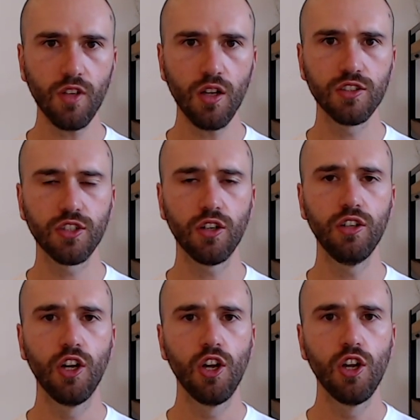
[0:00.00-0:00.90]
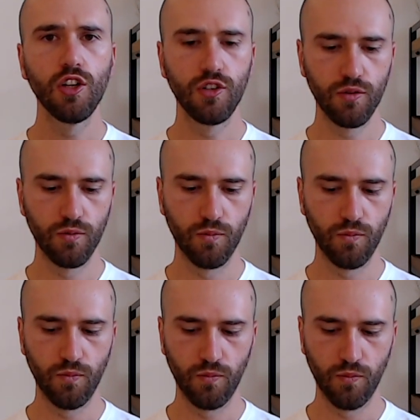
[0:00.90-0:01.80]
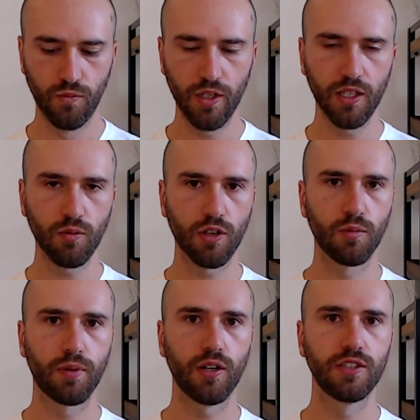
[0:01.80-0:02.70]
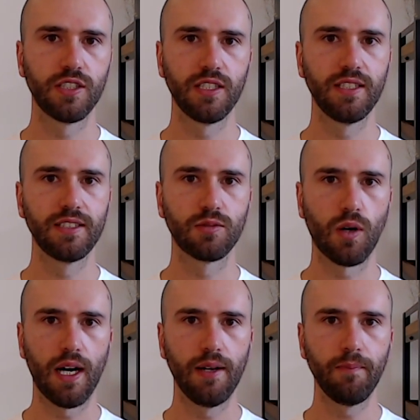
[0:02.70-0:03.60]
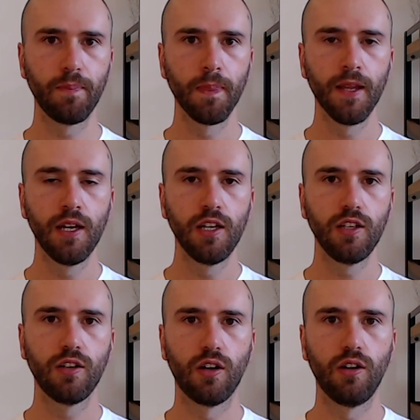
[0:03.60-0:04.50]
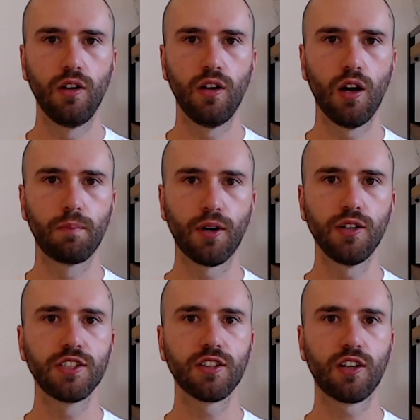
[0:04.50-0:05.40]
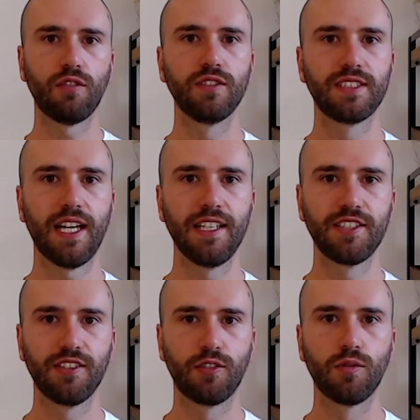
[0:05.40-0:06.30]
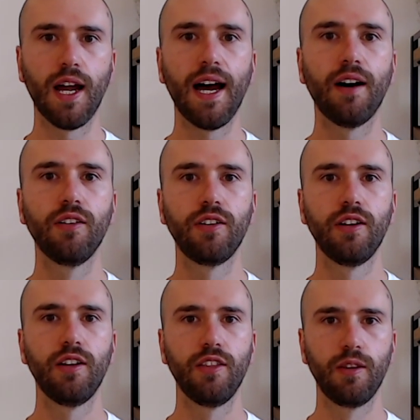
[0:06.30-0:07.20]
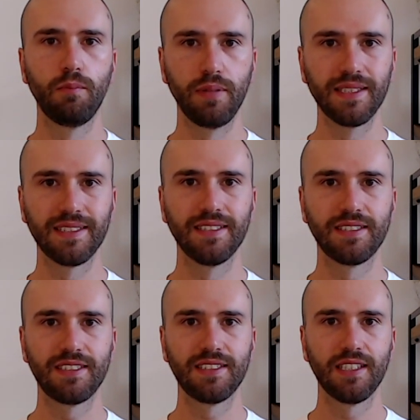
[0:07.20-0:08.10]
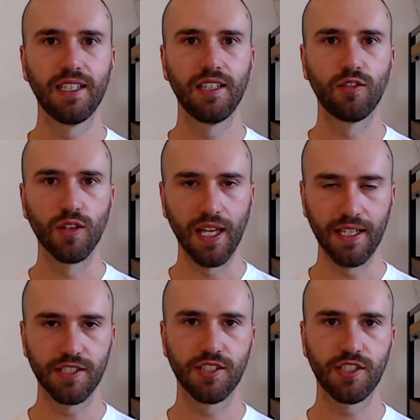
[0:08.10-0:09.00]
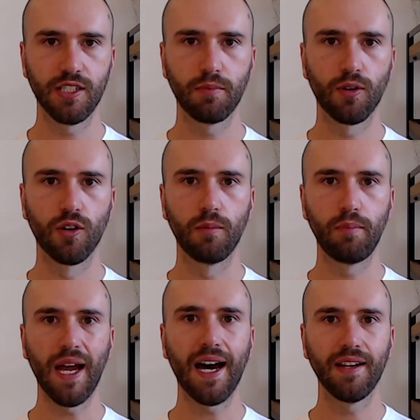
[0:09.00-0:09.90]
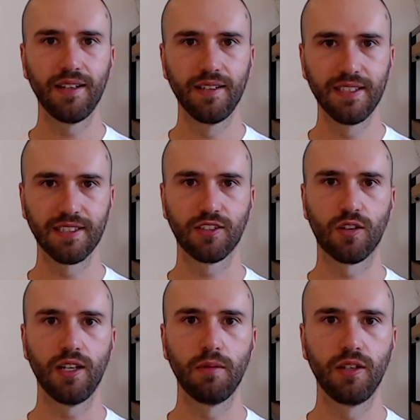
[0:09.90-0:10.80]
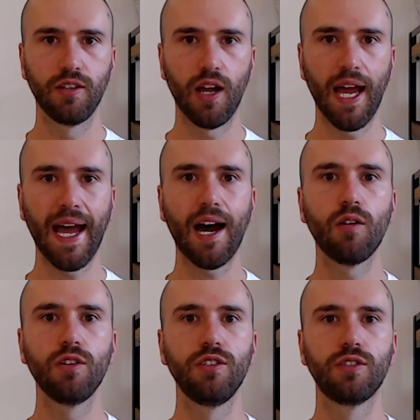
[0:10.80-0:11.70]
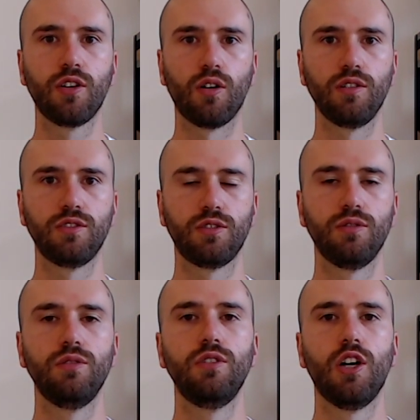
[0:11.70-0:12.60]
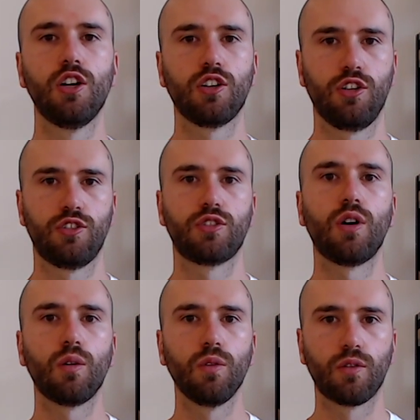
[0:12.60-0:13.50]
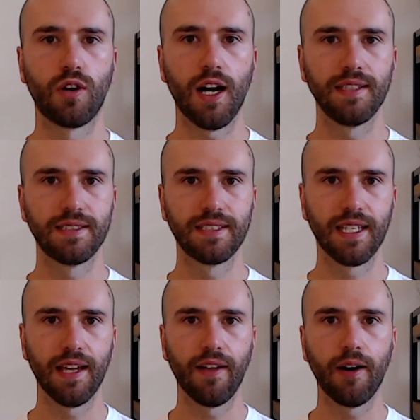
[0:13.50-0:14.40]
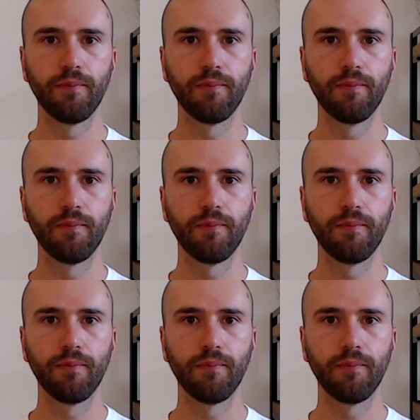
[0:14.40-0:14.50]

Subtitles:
So you really want to approach it in this way. You know, approach the conversation around the business relationship or about this agreement. You know, how are you going to control the rights together?